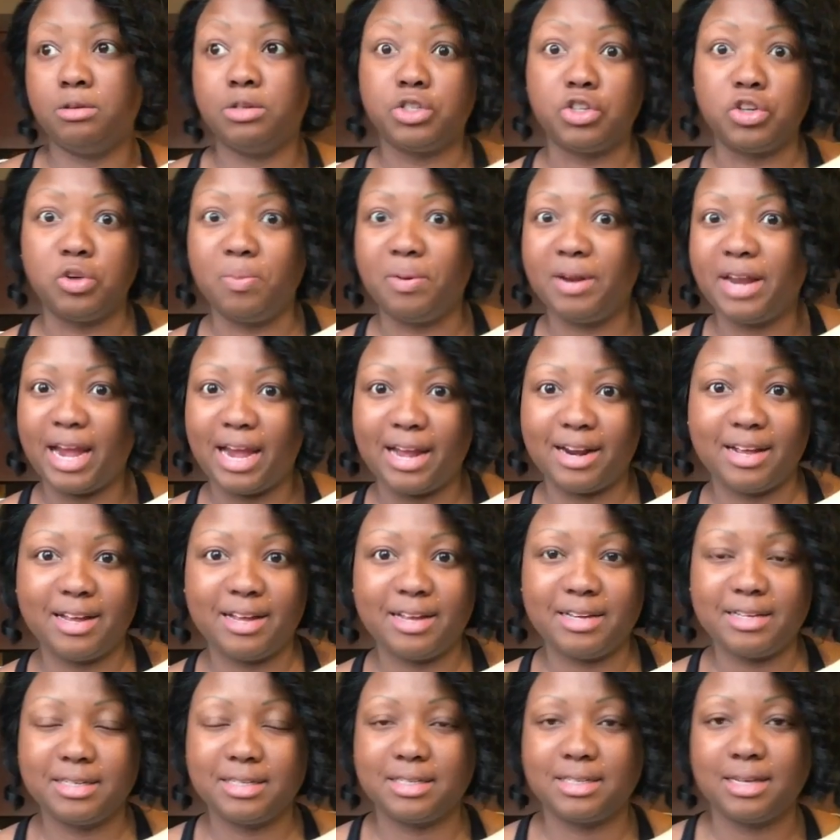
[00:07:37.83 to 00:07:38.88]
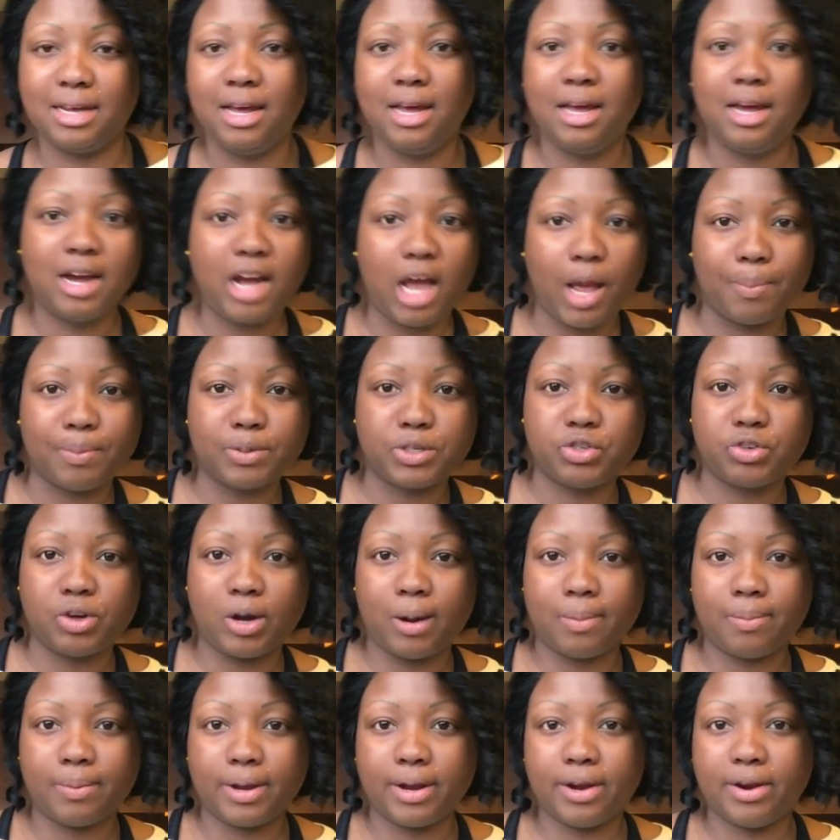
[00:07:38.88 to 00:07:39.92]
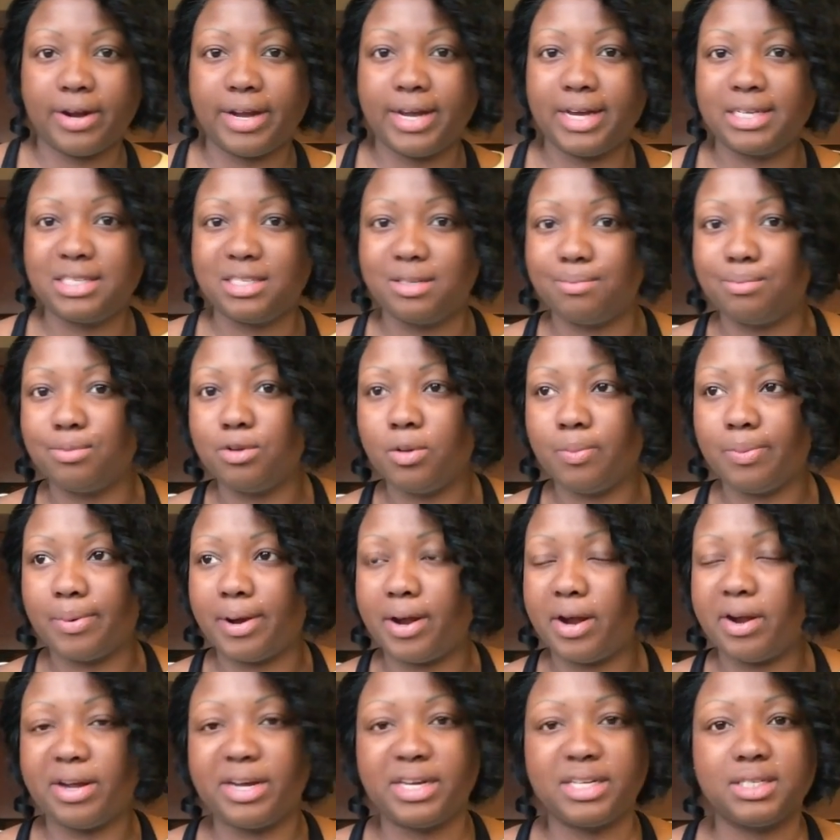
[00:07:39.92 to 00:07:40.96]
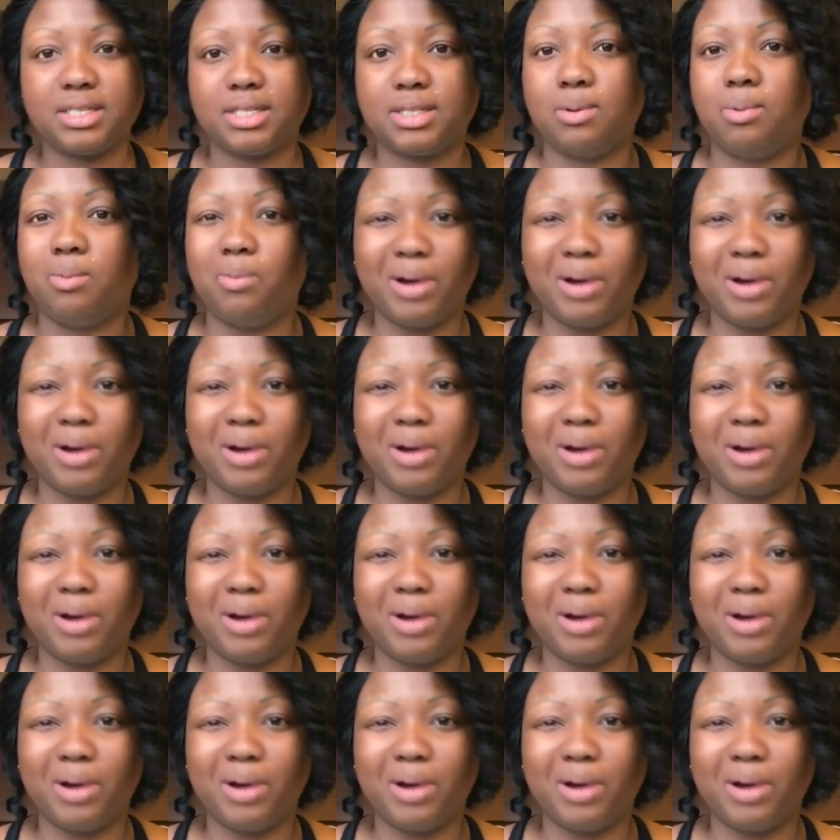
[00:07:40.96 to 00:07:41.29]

2 bananas, cup of strawberry, some blueberries,